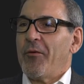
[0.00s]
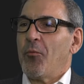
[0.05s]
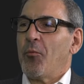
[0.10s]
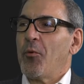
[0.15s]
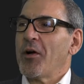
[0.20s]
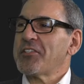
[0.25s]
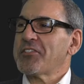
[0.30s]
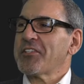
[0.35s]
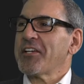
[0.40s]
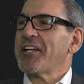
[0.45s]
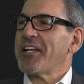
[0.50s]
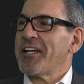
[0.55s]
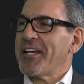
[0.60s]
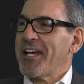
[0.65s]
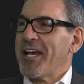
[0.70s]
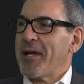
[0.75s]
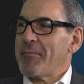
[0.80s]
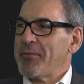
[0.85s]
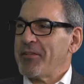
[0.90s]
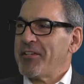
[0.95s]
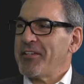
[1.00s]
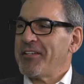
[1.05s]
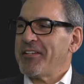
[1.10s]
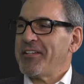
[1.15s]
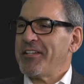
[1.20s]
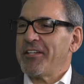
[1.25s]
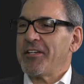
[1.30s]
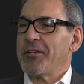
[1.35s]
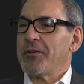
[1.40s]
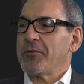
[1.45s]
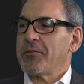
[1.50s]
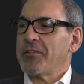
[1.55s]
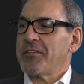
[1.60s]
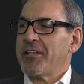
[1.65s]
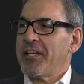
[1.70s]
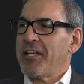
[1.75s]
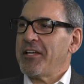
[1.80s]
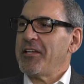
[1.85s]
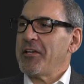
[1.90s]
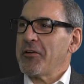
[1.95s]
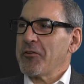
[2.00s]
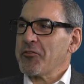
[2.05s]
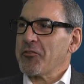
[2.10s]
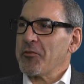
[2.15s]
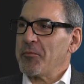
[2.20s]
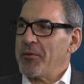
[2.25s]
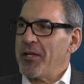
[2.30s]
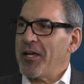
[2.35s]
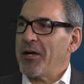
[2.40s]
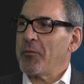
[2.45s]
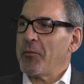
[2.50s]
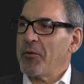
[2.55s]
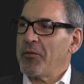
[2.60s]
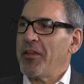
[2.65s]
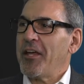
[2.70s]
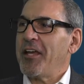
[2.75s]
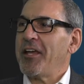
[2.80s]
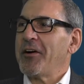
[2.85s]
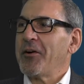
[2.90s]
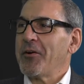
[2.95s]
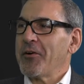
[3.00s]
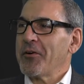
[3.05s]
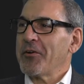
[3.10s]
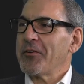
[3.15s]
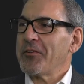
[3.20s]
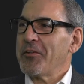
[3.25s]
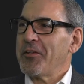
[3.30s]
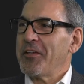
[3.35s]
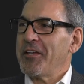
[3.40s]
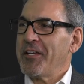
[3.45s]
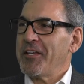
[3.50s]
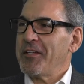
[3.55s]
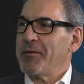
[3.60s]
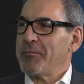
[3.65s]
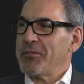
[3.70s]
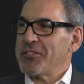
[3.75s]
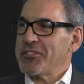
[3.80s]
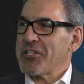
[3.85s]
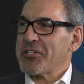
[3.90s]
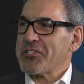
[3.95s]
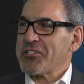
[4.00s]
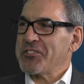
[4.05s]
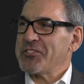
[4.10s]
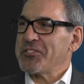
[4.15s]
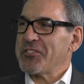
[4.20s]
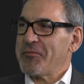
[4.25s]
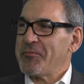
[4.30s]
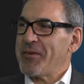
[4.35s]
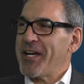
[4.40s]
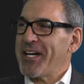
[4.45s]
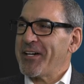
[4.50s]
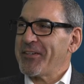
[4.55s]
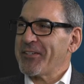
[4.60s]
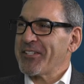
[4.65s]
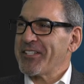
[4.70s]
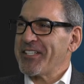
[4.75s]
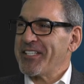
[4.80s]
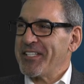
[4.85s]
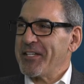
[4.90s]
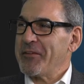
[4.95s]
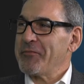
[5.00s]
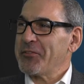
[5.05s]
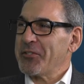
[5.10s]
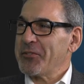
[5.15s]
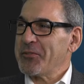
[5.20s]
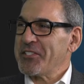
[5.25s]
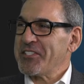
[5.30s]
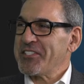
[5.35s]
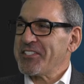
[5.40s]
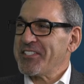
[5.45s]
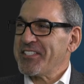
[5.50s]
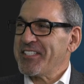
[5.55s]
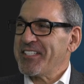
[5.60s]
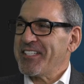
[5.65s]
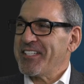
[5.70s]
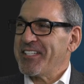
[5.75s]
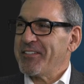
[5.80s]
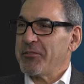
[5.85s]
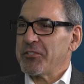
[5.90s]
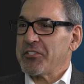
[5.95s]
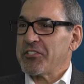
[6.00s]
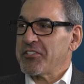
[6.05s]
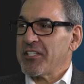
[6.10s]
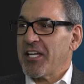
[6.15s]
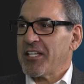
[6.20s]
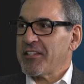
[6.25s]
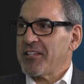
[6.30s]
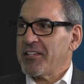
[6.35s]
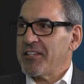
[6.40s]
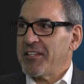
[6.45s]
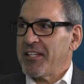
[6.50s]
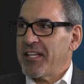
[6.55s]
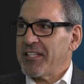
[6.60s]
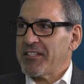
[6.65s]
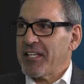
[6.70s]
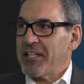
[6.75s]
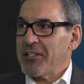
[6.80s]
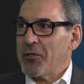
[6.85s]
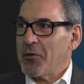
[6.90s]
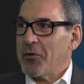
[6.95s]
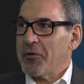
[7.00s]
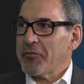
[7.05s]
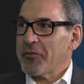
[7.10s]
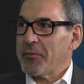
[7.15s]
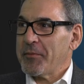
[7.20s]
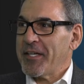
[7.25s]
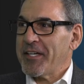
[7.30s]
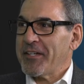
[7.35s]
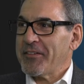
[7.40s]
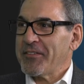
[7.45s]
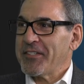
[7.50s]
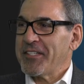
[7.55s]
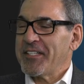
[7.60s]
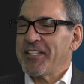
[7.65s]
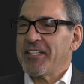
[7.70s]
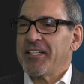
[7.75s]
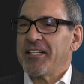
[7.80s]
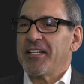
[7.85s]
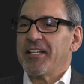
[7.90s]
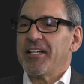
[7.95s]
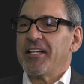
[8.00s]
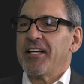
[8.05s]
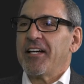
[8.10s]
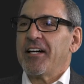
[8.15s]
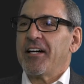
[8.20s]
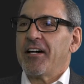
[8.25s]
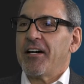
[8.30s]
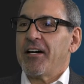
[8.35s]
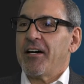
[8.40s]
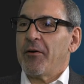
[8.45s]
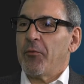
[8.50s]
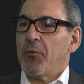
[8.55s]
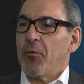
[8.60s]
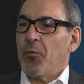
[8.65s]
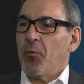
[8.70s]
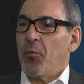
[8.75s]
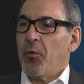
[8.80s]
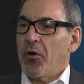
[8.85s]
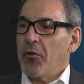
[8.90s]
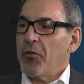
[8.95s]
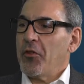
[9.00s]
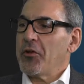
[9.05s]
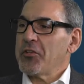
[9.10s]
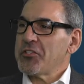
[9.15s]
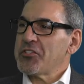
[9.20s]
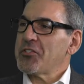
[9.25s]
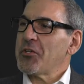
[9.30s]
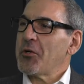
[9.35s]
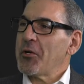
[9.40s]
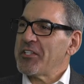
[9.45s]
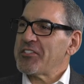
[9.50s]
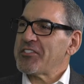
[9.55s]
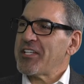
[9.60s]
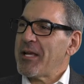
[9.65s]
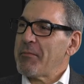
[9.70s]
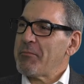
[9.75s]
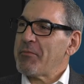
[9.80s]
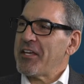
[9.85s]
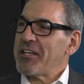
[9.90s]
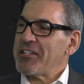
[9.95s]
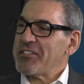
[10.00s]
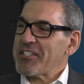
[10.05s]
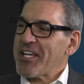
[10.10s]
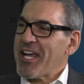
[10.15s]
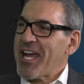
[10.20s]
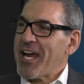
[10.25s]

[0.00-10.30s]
what's going to happen, 10 years from now when they are in positions of power and influence, which is not that long from now? Will those same things